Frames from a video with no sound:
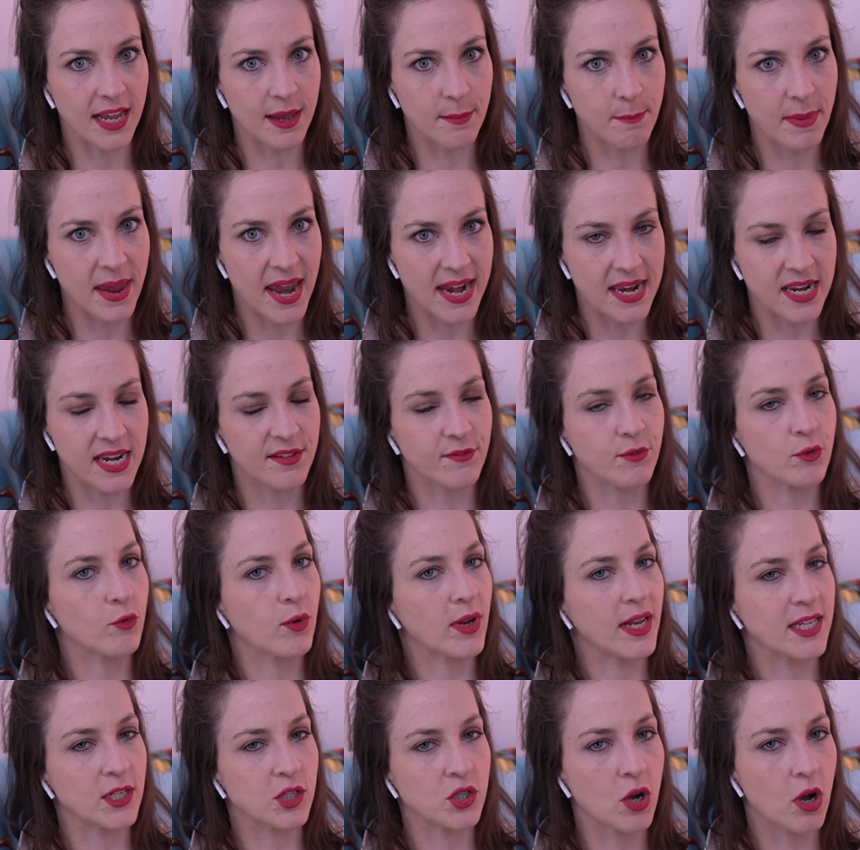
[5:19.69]
competitive and
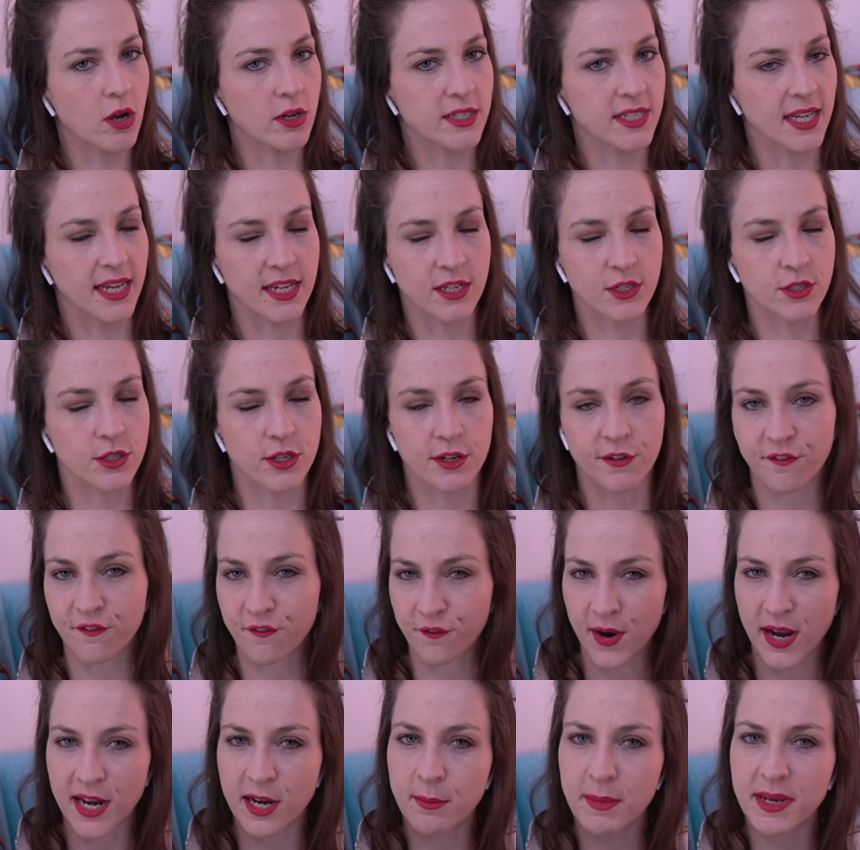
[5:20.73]
really toxic and sort of
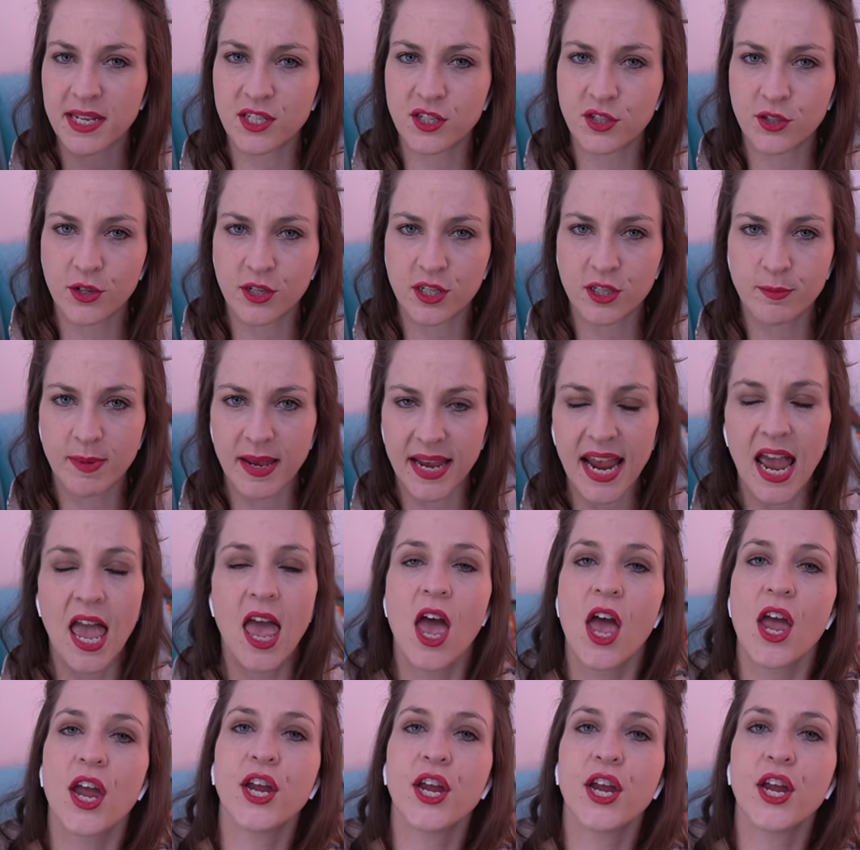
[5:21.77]
frenemies, so to speak?